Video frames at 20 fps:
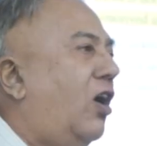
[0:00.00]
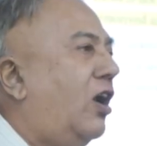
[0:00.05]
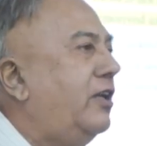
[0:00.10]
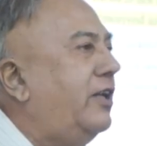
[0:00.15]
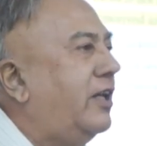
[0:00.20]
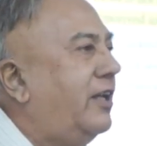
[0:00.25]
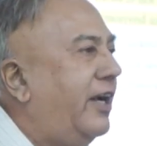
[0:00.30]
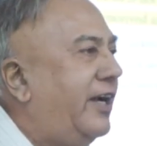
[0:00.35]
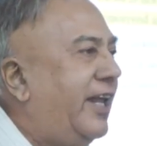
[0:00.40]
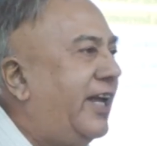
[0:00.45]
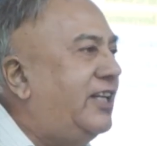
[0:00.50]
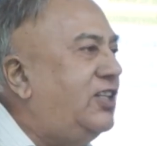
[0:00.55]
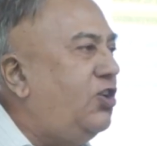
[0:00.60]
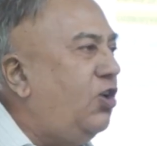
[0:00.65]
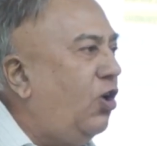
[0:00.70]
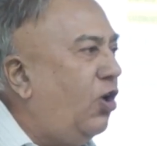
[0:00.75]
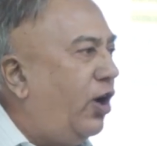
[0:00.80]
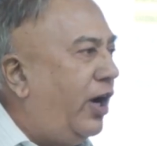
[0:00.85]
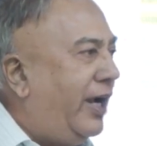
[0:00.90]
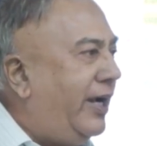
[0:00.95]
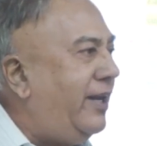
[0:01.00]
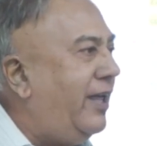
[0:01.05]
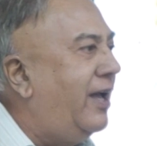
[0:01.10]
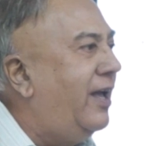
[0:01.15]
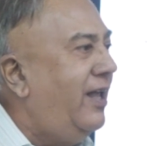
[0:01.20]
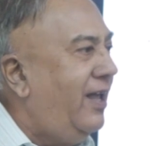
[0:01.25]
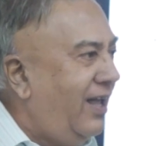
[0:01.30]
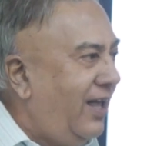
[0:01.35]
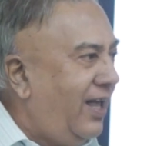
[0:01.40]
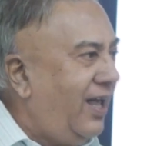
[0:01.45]
called reductio ad
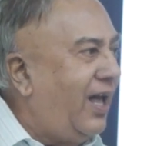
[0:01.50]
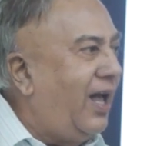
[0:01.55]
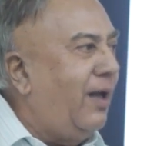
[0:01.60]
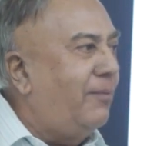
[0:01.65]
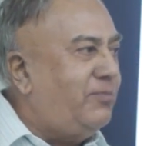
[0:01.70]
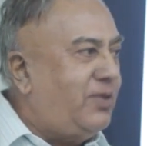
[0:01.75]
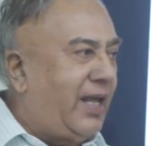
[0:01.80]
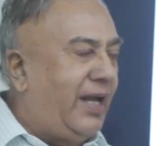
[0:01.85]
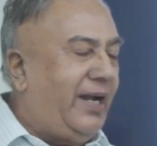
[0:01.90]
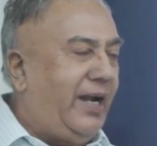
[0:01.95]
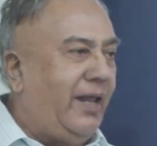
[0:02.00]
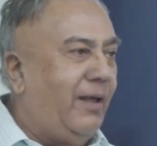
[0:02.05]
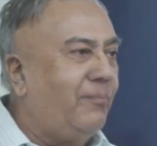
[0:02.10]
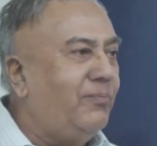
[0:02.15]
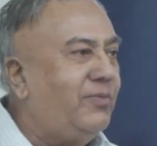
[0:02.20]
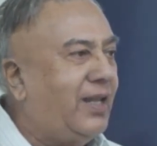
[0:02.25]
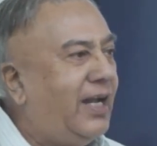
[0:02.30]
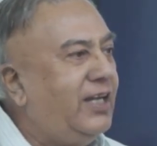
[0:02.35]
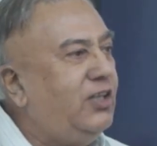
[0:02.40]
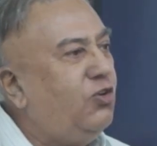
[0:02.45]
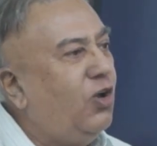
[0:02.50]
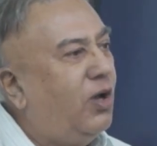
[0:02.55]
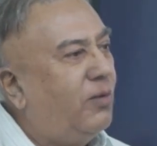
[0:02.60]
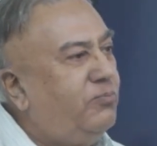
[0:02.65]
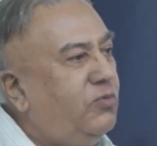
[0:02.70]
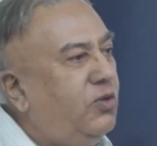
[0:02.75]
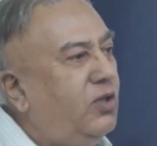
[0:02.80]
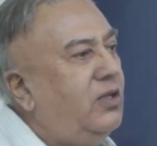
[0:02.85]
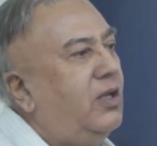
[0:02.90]
absurdum, that you